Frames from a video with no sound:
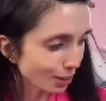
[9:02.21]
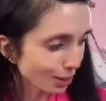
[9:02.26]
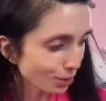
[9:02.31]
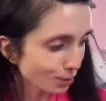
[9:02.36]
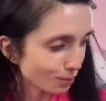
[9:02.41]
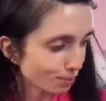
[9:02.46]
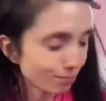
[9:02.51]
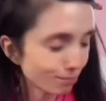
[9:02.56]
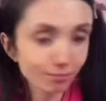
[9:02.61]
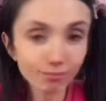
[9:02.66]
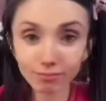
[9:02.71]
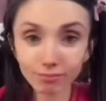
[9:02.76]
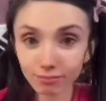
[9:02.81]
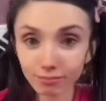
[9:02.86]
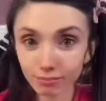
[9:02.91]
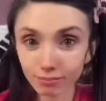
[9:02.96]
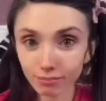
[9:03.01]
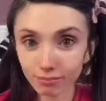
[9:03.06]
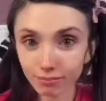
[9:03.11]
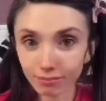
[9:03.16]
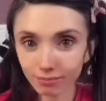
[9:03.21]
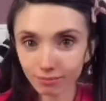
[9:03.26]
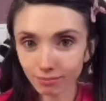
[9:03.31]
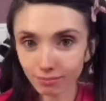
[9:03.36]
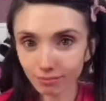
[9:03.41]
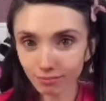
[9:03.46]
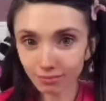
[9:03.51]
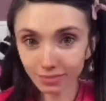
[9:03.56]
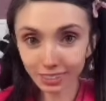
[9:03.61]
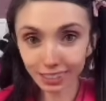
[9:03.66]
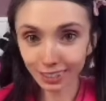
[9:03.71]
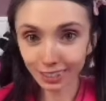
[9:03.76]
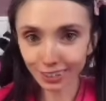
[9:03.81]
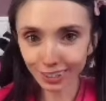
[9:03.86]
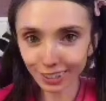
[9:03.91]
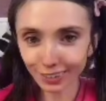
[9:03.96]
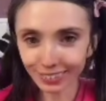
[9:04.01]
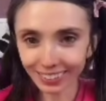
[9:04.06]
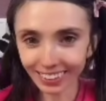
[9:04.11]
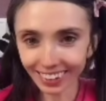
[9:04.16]
Oh,
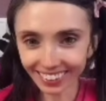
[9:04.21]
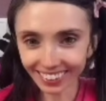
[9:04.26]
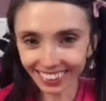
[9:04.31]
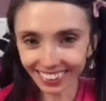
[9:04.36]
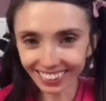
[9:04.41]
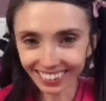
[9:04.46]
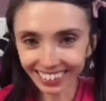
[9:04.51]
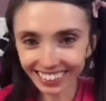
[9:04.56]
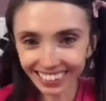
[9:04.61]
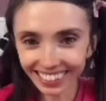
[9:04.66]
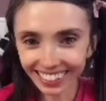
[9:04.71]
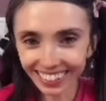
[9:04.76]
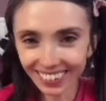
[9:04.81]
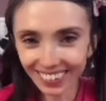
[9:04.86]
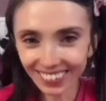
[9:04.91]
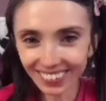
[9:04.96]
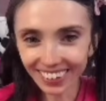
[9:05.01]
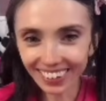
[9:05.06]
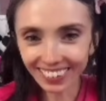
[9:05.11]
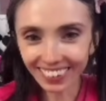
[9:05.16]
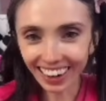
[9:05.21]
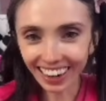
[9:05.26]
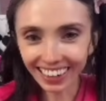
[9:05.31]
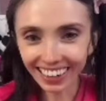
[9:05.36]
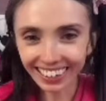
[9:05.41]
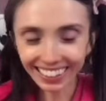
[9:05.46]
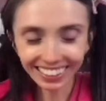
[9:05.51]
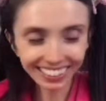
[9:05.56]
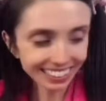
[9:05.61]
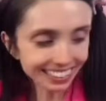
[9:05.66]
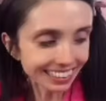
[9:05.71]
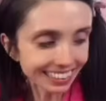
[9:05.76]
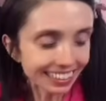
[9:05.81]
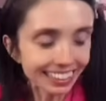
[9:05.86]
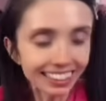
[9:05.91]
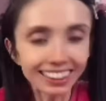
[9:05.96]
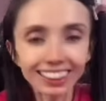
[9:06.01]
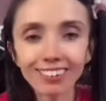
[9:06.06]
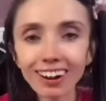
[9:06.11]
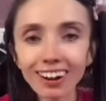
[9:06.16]
Siri, I was not talking to you, but okay.
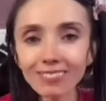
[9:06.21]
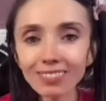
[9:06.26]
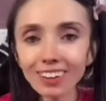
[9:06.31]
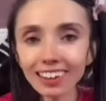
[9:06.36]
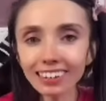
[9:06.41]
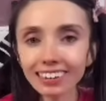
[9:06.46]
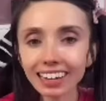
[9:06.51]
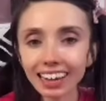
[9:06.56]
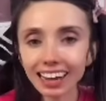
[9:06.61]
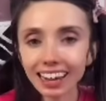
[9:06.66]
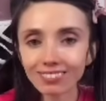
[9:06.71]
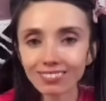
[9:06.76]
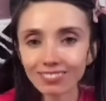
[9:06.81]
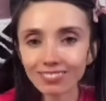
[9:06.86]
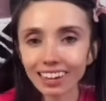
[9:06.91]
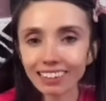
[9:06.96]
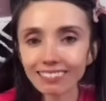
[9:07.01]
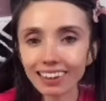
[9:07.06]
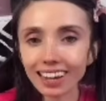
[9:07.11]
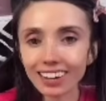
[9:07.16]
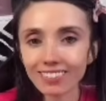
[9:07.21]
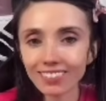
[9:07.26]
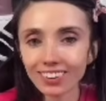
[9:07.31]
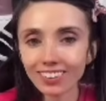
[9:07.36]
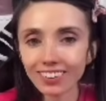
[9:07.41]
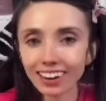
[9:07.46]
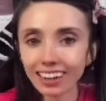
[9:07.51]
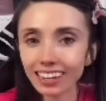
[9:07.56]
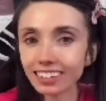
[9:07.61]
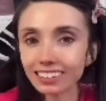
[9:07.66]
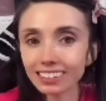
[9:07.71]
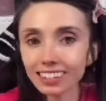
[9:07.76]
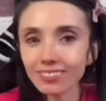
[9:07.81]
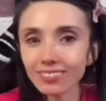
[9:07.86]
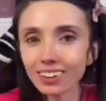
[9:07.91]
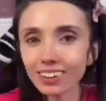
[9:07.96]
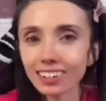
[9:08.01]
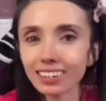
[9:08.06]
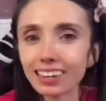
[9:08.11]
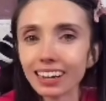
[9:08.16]
No, I'm not gonna end my live, you guys.
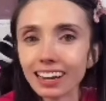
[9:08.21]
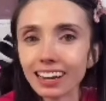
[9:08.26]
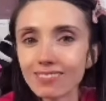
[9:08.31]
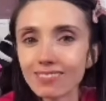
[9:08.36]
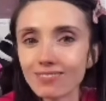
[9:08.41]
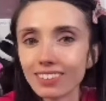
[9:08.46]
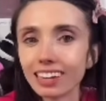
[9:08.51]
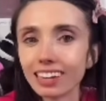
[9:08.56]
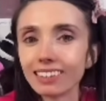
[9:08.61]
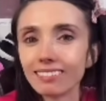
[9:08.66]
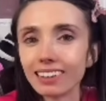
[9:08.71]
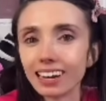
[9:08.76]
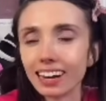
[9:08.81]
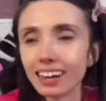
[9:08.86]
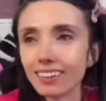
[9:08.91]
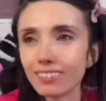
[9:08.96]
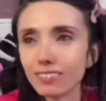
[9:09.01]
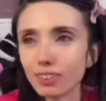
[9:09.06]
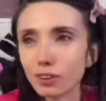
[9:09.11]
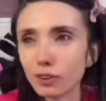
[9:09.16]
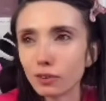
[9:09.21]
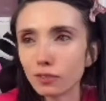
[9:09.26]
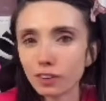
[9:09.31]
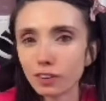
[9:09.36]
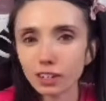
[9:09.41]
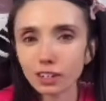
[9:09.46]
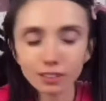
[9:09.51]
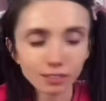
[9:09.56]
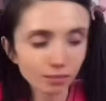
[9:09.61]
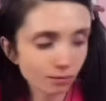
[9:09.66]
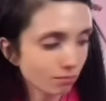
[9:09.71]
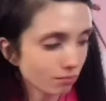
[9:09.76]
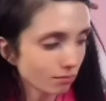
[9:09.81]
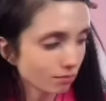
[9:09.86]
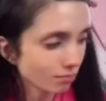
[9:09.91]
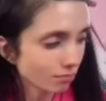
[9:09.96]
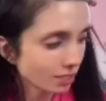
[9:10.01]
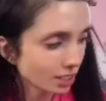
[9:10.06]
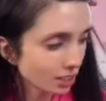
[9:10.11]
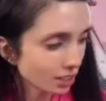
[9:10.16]
I'm not gonna end my live over...
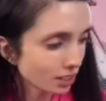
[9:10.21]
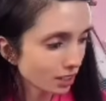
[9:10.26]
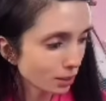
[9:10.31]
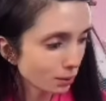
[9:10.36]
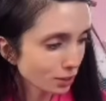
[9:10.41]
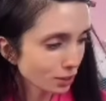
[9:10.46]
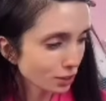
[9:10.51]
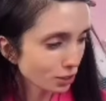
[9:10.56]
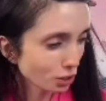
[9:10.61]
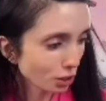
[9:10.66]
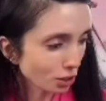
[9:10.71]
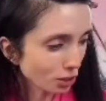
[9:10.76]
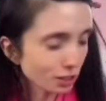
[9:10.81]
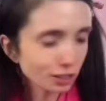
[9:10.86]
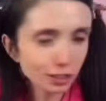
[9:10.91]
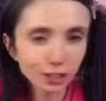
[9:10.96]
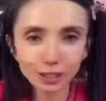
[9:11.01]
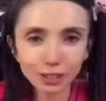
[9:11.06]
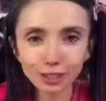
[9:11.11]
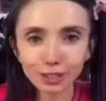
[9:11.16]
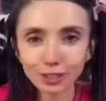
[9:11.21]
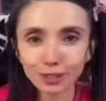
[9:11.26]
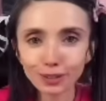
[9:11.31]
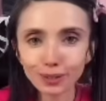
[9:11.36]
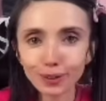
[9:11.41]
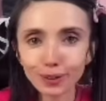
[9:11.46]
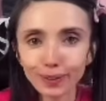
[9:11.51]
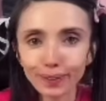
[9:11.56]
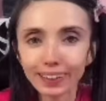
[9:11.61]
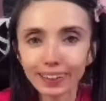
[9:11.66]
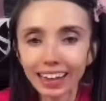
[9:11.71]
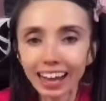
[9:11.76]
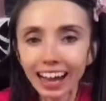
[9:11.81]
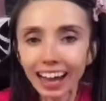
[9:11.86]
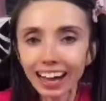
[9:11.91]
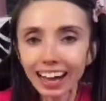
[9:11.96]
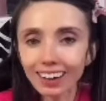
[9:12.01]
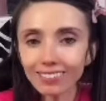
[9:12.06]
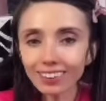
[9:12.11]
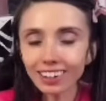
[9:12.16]
Siri, I wasn't talking to you.
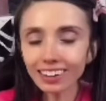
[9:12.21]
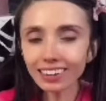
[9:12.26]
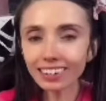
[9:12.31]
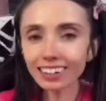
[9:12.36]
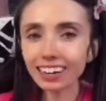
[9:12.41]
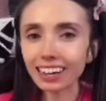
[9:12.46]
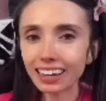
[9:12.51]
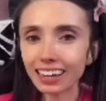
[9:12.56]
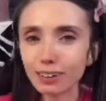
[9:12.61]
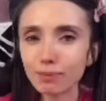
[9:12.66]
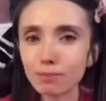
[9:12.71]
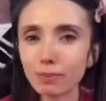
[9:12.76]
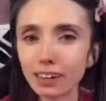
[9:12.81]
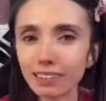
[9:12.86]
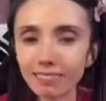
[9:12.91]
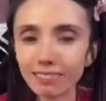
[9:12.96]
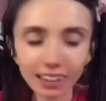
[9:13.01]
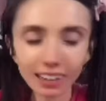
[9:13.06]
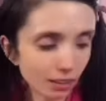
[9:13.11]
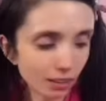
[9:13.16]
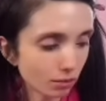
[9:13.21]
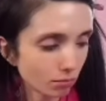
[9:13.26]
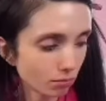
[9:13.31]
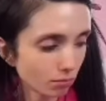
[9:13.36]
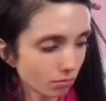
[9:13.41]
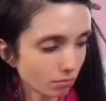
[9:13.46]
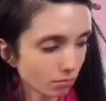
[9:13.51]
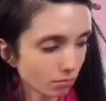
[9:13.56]
I'm not gonna end my live...